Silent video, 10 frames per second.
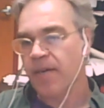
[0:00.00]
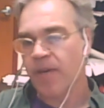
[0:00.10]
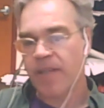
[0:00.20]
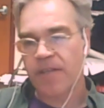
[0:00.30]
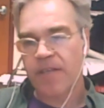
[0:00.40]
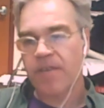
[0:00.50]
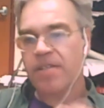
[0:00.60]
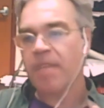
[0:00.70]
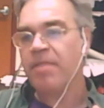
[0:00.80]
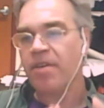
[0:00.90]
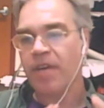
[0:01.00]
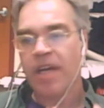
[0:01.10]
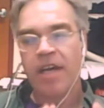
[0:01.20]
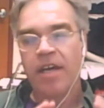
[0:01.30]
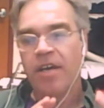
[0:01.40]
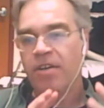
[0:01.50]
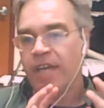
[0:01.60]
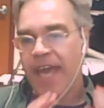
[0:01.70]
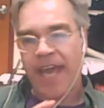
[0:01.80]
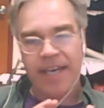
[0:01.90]
Right? That here's something you you
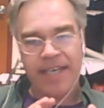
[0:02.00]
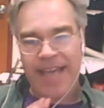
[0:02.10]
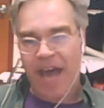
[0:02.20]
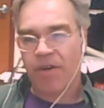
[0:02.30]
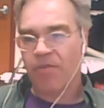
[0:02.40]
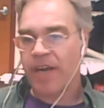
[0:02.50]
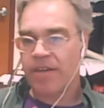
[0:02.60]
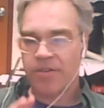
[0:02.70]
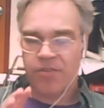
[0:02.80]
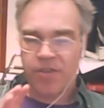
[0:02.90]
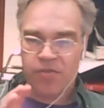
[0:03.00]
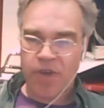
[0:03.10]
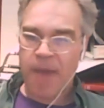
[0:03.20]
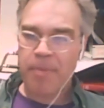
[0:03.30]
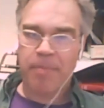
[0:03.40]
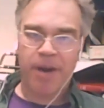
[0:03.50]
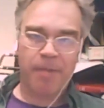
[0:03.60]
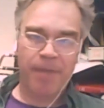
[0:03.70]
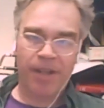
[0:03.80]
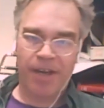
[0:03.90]
can't doubt. Right? You drop a
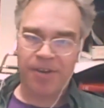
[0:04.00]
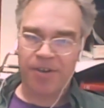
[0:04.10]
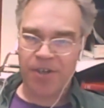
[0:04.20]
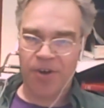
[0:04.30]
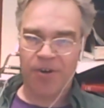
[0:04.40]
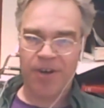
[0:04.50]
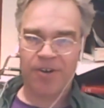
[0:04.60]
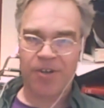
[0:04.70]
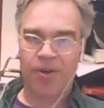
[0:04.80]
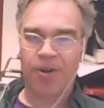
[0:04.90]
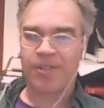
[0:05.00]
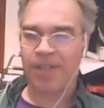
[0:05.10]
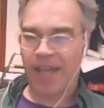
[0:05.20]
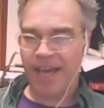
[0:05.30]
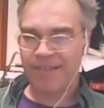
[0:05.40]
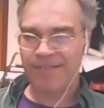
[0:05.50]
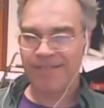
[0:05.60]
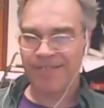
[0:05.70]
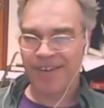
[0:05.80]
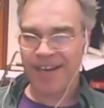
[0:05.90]
barbell on your toe, and your toe hurts a lot.
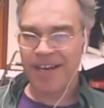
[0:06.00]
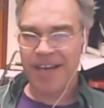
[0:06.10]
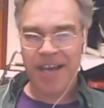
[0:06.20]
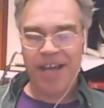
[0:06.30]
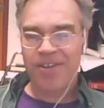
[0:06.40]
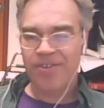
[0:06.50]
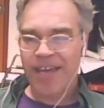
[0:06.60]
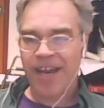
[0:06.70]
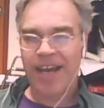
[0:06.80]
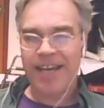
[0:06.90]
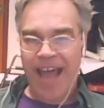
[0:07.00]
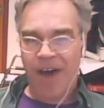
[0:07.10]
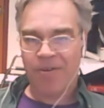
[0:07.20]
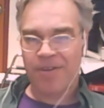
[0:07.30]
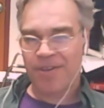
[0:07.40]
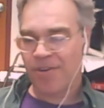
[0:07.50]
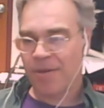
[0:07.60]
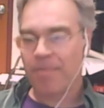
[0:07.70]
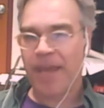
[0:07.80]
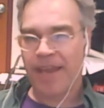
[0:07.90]
Right? You cannot doubt that you're
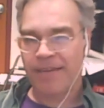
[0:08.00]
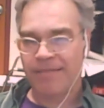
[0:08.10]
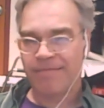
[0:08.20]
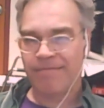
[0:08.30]
in pain